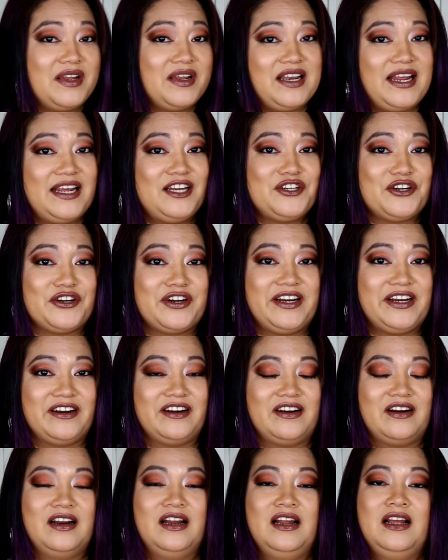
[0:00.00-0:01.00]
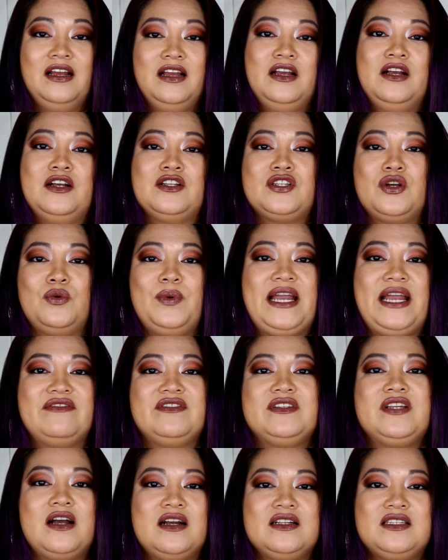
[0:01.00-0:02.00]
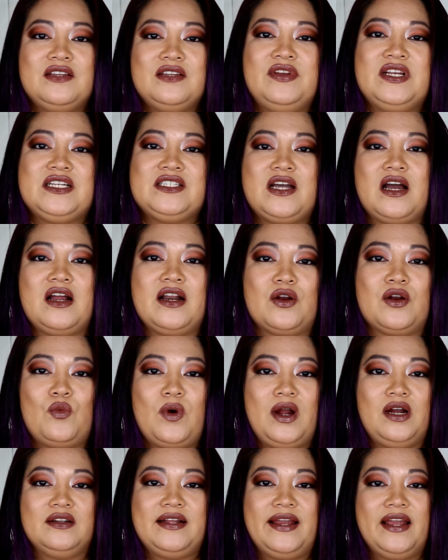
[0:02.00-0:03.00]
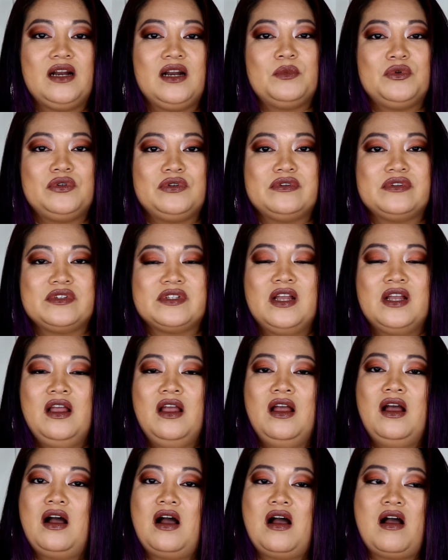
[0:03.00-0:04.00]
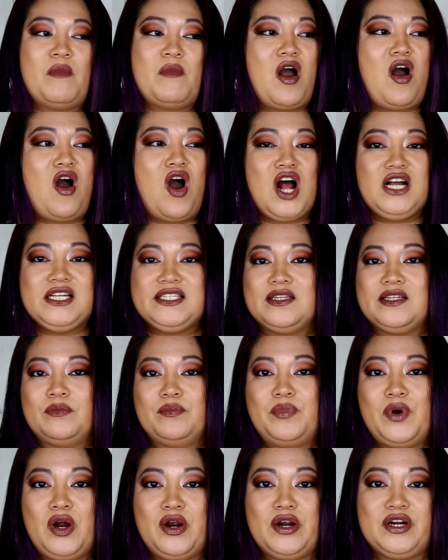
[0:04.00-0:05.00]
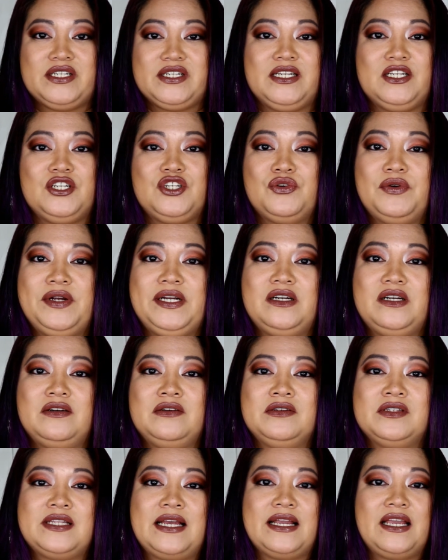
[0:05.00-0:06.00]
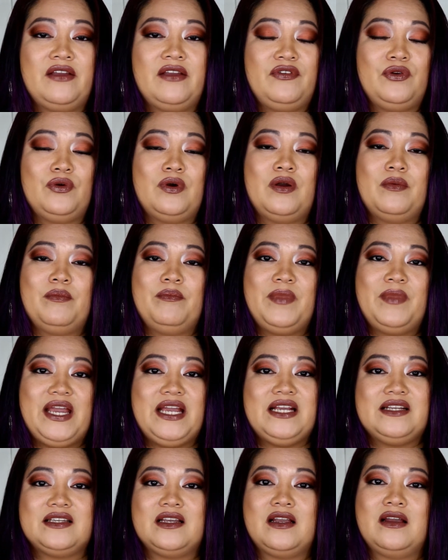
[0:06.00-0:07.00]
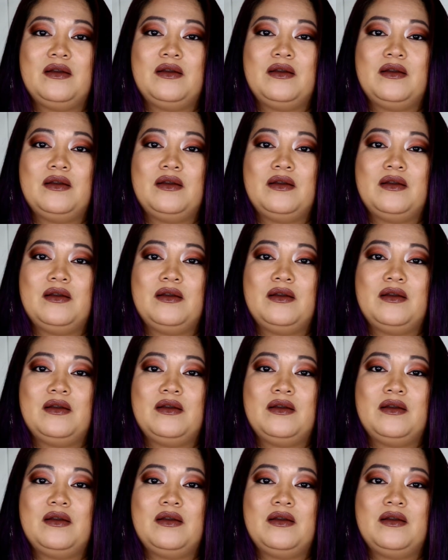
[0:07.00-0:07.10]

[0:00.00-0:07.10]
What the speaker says: and nature here. So we have tons of exotic wild animals, awesome parks and trails that give you amazing